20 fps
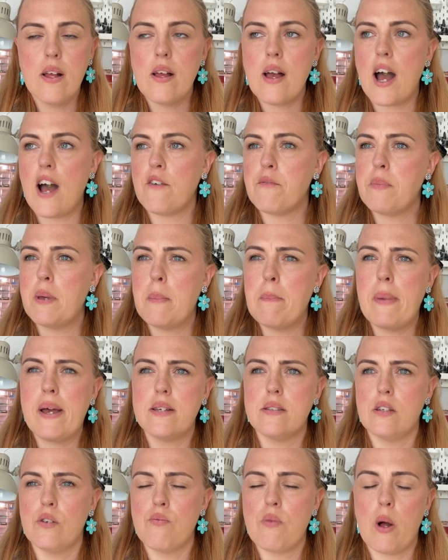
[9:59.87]
I've been
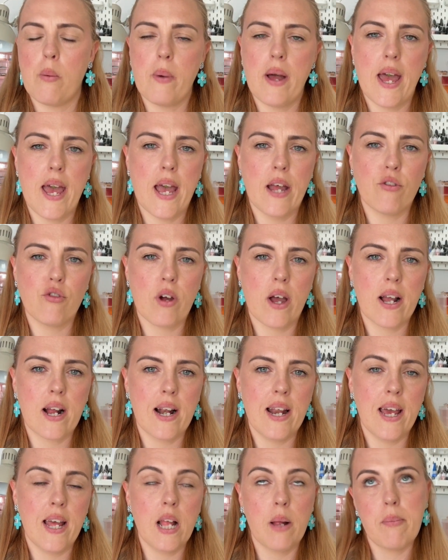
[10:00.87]
messing around with air dry
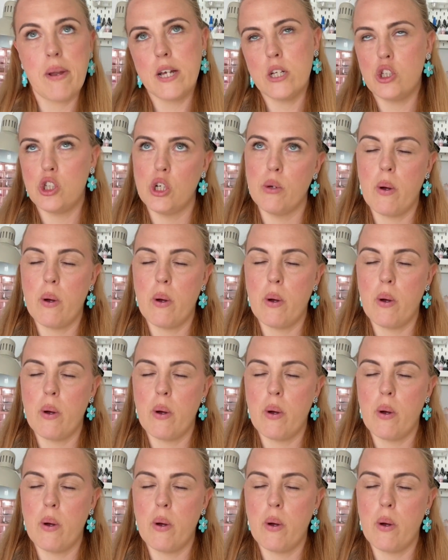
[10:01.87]
clay and I'm like, do I